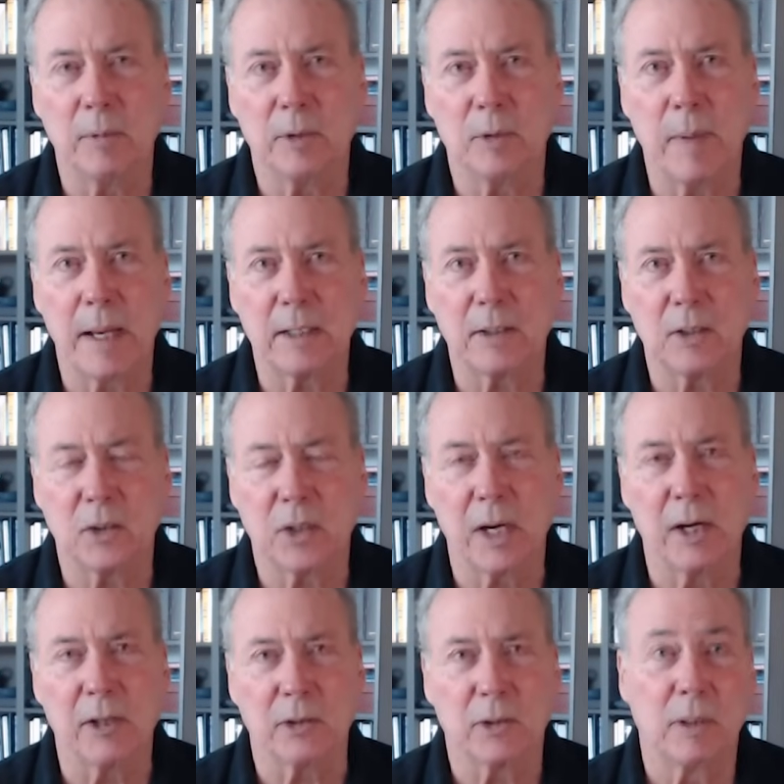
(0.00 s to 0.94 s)
which makes it
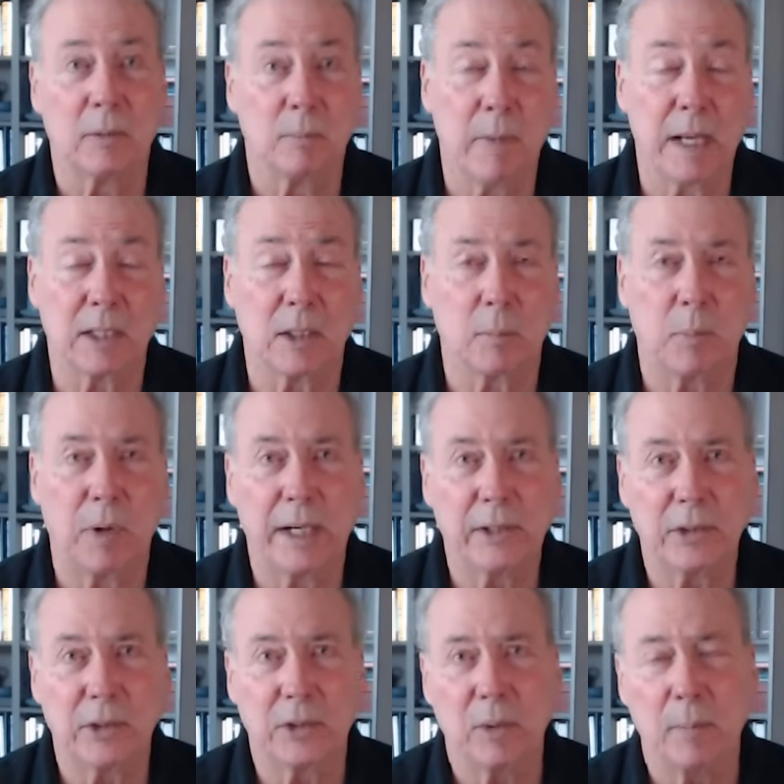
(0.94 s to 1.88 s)
scarce, makes it
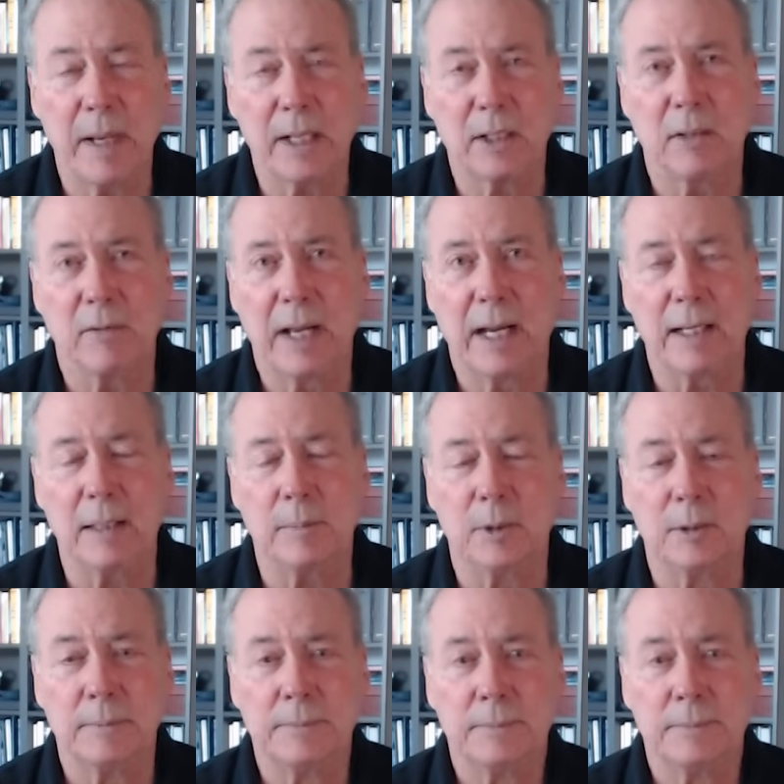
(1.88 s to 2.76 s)
precious, and makes it valuable.